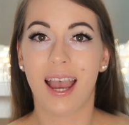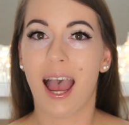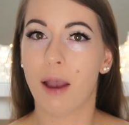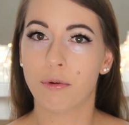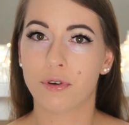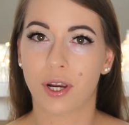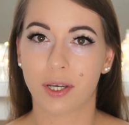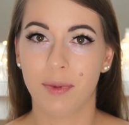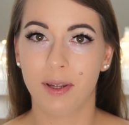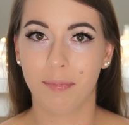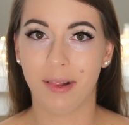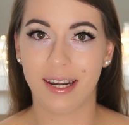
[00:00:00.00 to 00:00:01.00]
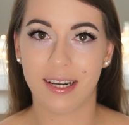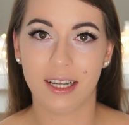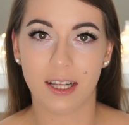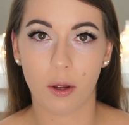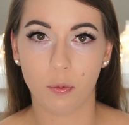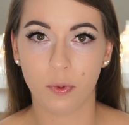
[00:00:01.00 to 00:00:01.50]
I would recommend blending
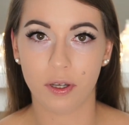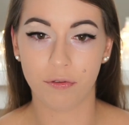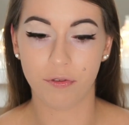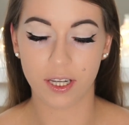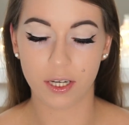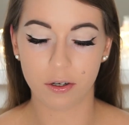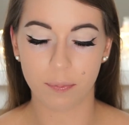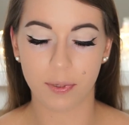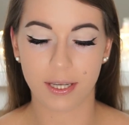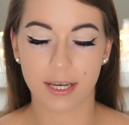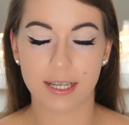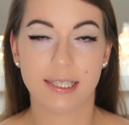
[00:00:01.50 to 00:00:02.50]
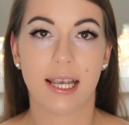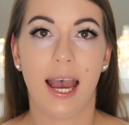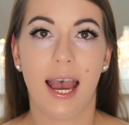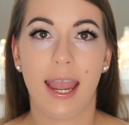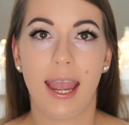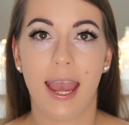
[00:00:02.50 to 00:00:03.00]
it out with your finger because
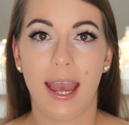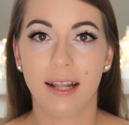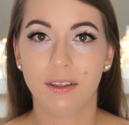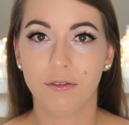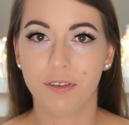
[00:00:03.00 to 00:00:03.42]
I had the